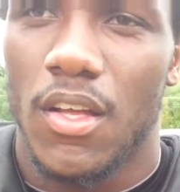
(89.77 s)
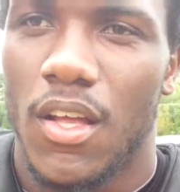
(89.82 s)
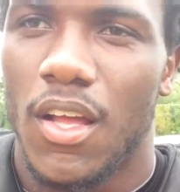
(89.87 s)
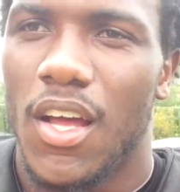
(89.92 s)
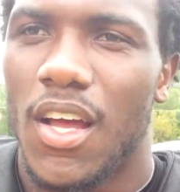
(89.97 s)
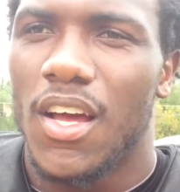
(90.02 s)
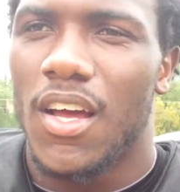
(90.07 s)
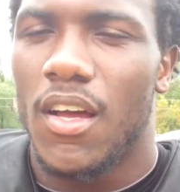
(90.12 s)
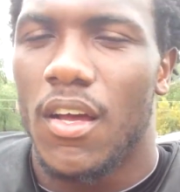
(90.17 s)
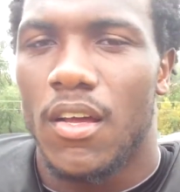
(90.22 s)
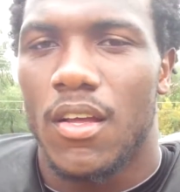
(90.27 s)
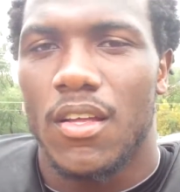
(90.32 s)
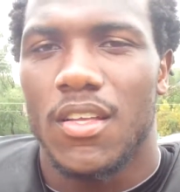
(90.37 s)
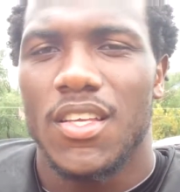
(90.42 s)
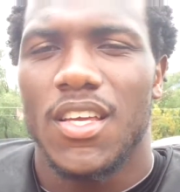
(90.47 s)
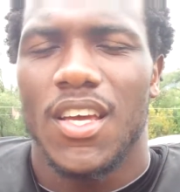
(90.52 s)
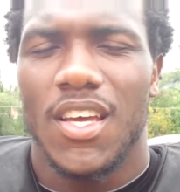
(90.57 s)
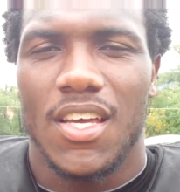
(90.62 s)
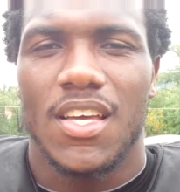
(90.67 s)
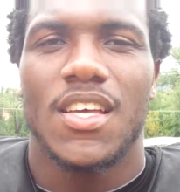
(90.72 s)

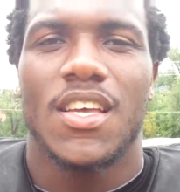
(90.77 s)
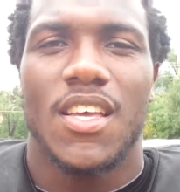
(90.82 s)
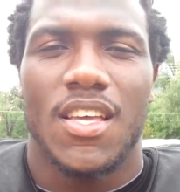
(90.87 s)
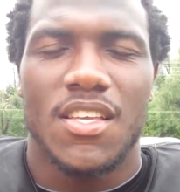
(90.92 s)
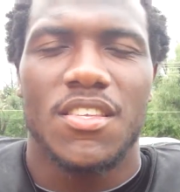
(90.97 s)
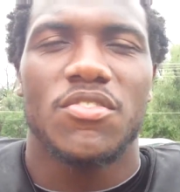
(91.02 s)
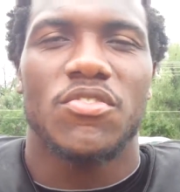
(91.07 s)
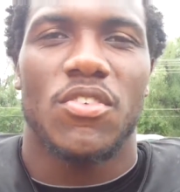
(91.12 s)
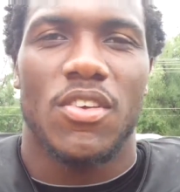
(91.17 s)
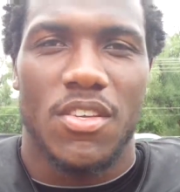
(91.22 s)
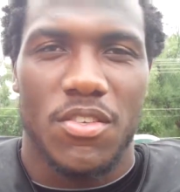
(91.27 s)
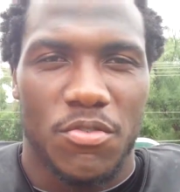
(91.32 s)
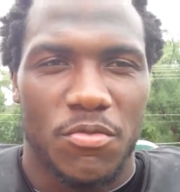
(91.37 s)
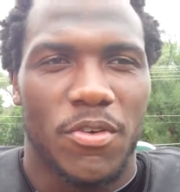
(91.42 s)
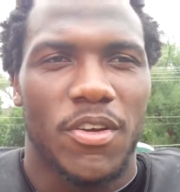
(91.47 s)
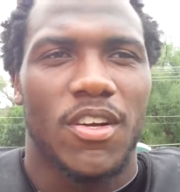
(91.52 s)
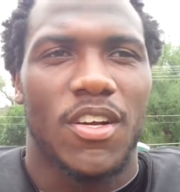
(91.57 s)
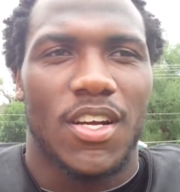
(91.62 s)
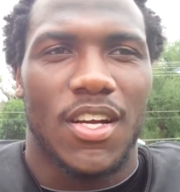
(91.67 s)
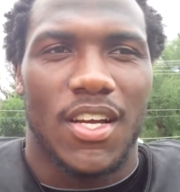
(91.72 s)
It's
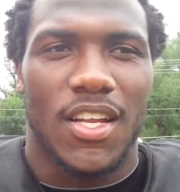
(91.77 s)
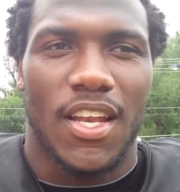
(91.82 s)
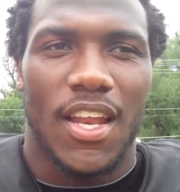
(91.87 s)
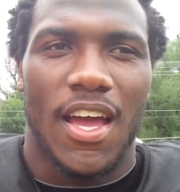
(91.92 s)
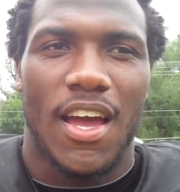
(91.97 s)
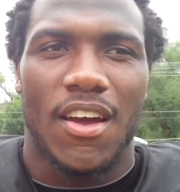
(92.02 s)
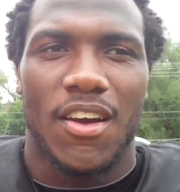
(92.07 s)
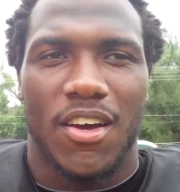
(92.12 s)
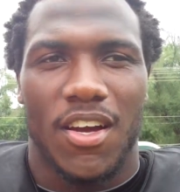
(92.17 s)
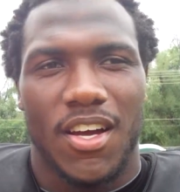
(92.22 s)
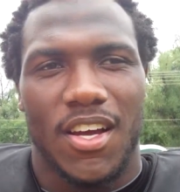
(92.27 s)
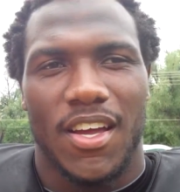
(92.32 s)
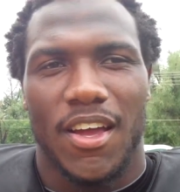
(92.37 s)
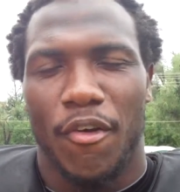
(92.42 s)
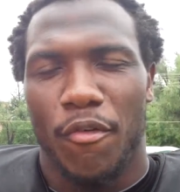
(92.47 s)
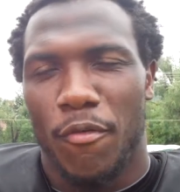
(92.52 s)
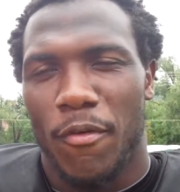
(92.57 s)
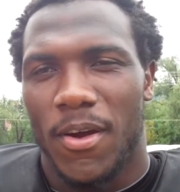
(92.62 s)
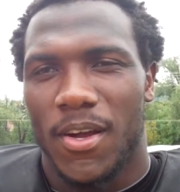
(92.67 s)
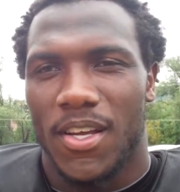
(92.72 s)
real good now.
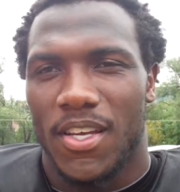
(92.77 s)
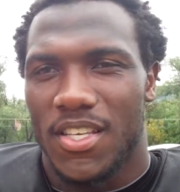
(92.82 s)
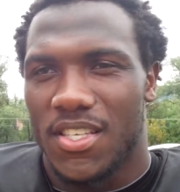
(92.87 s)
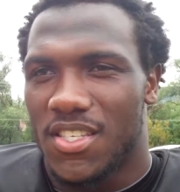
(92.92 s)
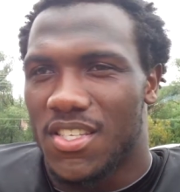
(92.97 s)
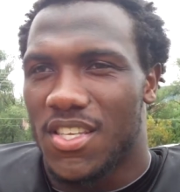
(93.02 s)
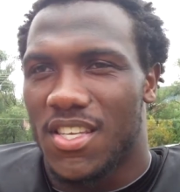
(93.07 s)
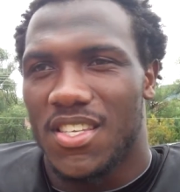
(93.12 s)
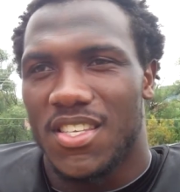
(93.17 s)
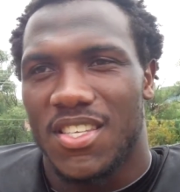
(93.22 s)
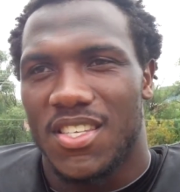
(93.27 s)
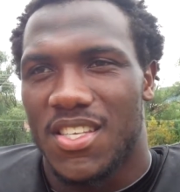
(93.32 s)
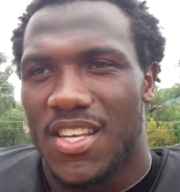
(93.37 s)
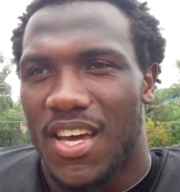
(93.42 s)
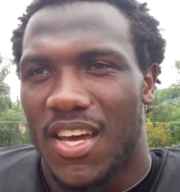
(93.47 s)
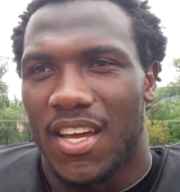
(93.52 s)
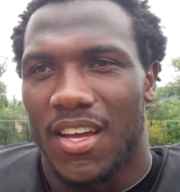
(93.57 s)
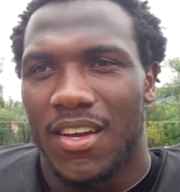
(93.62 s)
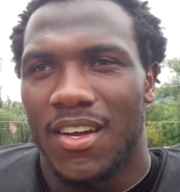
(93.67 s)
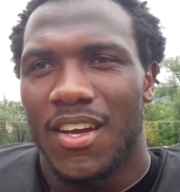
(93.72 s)
Everyone can sense
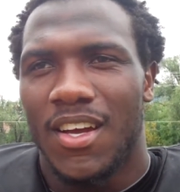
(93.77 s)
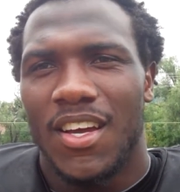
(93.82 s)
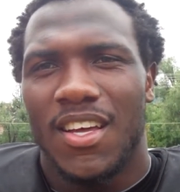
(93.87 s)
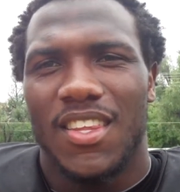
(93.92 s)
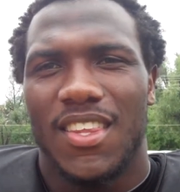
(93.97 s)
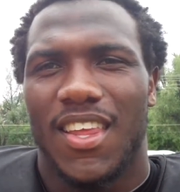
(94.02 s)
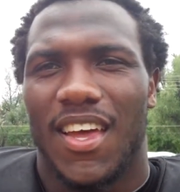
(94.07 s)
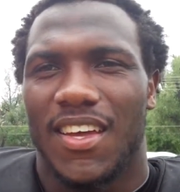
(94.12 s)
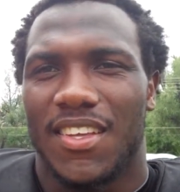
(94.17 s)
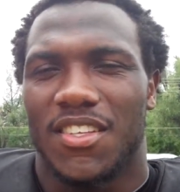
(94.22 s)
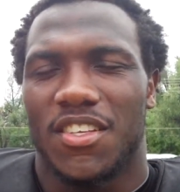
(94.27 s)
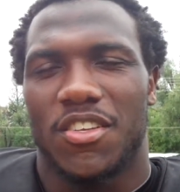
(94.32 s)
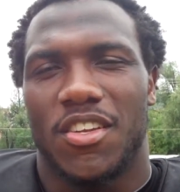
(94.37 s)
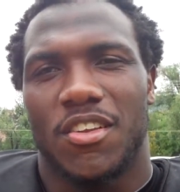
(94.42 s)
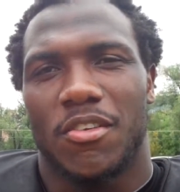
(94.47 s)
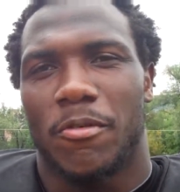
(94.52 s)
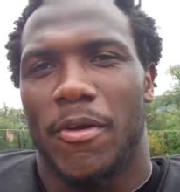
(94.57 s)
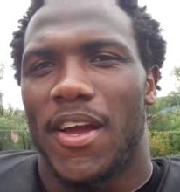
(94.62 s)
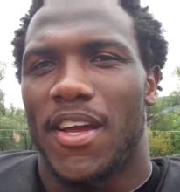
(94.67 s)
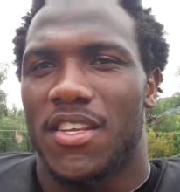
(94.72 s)
like the
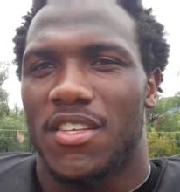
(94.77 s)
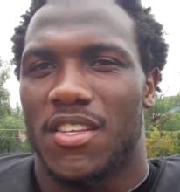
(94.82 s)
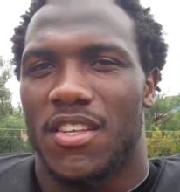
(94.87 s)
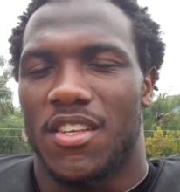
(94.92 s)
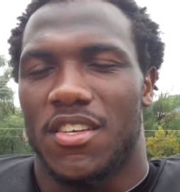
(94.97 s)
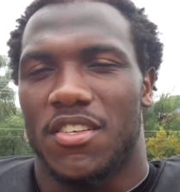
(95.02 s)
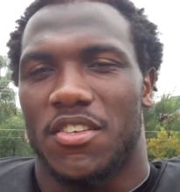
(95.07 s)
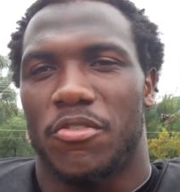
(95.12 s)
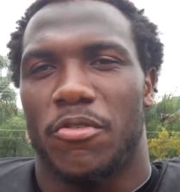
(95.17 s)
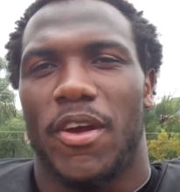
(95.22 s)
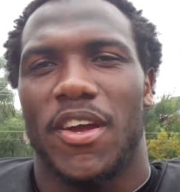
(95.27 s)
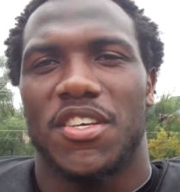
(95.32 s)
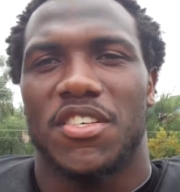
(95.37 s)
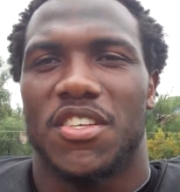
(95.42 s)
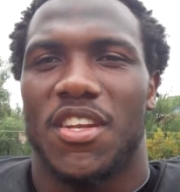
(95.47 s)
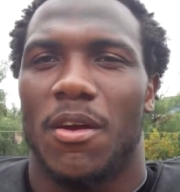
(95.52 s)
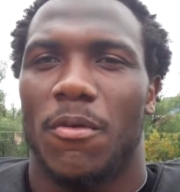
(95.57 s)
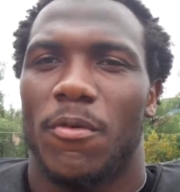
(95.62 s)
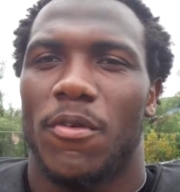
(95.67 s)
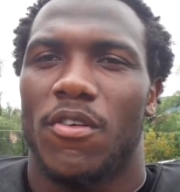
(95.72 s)

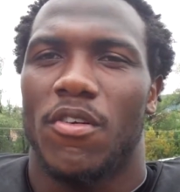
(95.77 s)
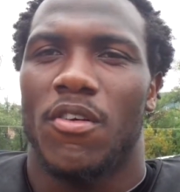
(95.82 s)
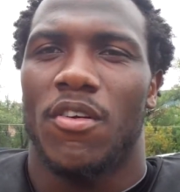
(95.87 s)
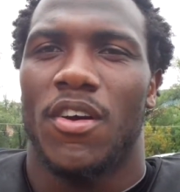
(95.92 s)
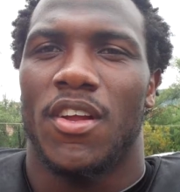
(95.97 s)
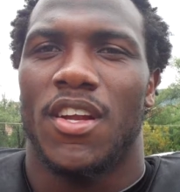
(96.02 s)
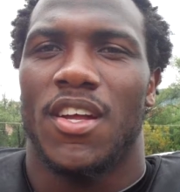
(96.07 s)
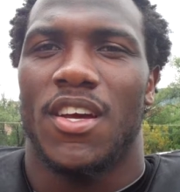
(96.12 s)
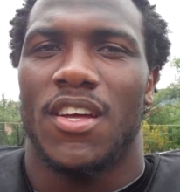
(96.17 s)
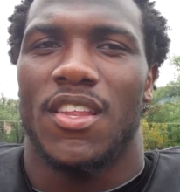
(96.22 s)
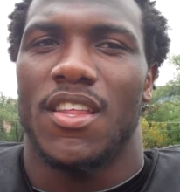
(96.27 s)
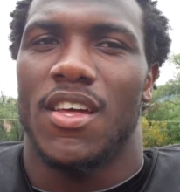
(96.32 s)
direction that we're going,